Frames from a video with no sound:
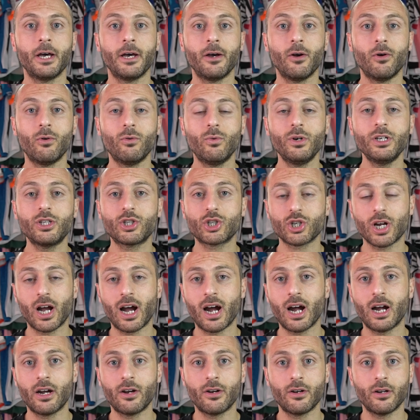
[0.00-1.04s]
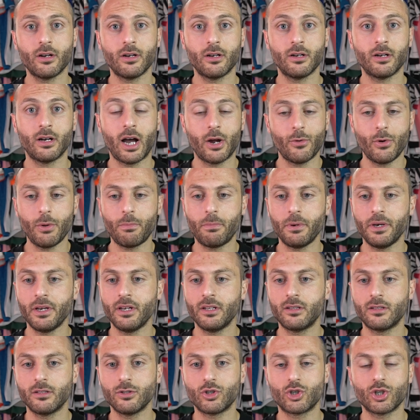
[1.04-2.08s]
which are, I
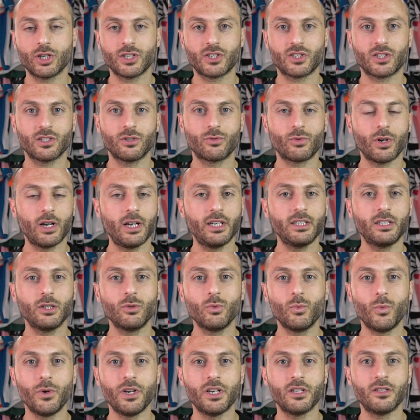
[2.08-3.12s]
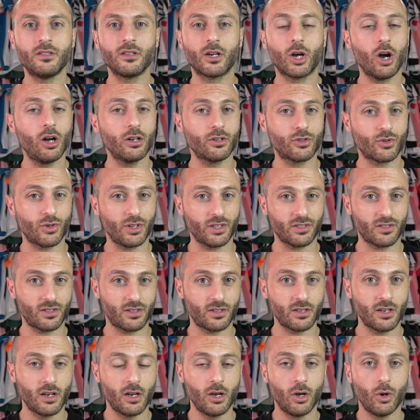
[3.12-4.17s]
repeat, just related with
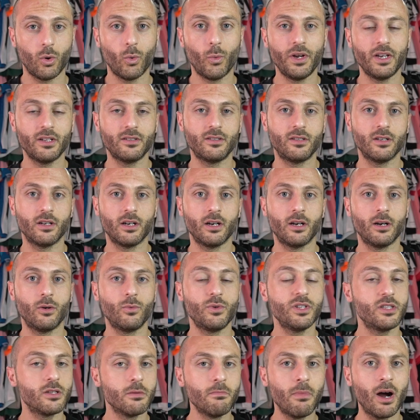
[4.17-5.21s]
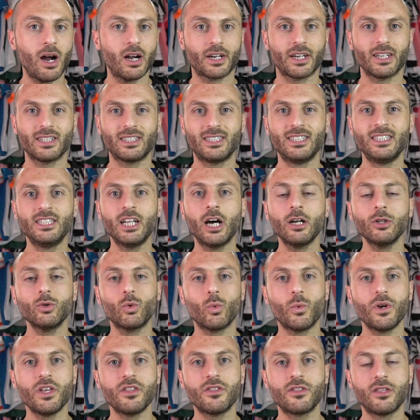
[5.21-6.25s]
contracts, with the market, not
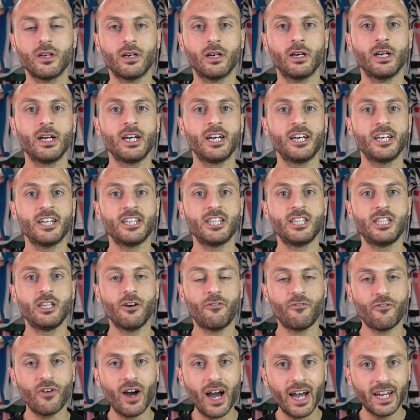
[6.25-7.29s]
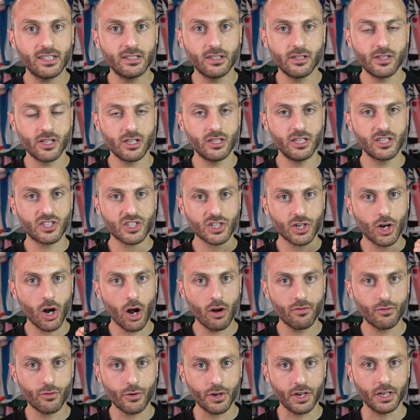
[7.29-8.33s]
with the find and the
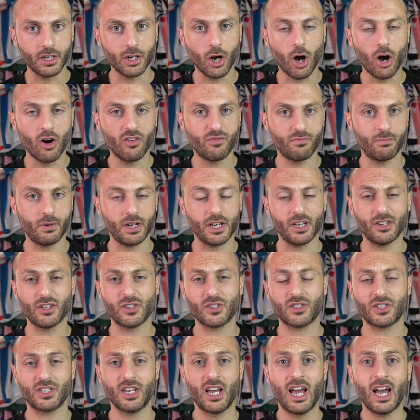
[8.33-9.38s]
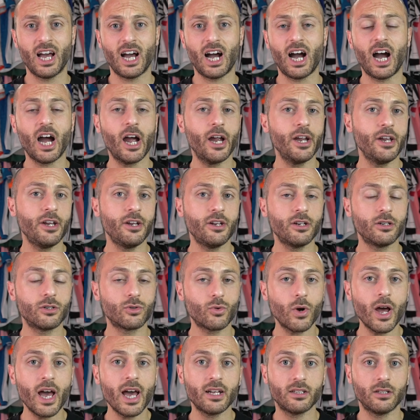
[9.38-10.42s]
discovering of players. I
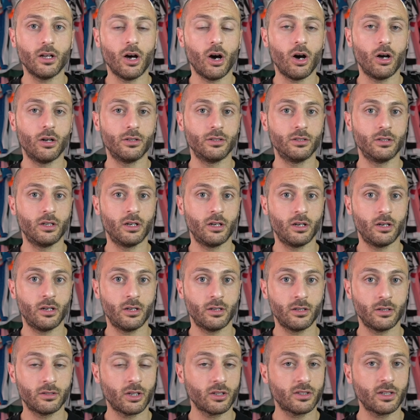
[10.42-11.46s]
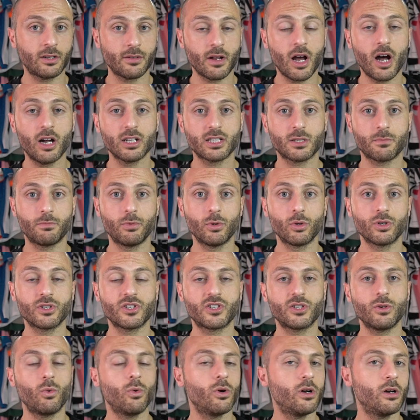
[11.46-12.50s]
read on the Tottenham
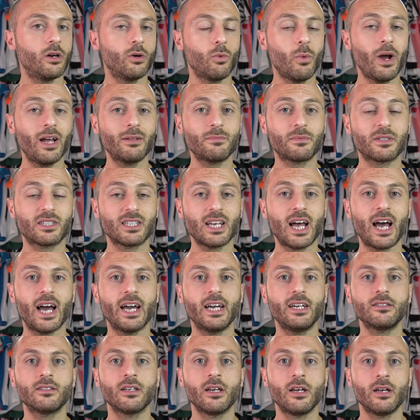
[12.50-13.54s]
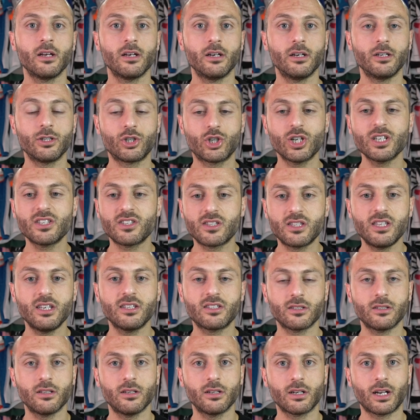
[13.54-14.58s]
Hotspur's website just
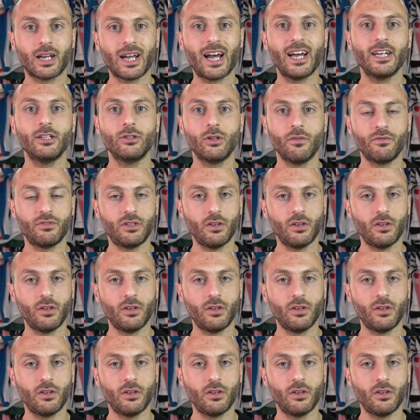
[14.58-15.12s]
this kind of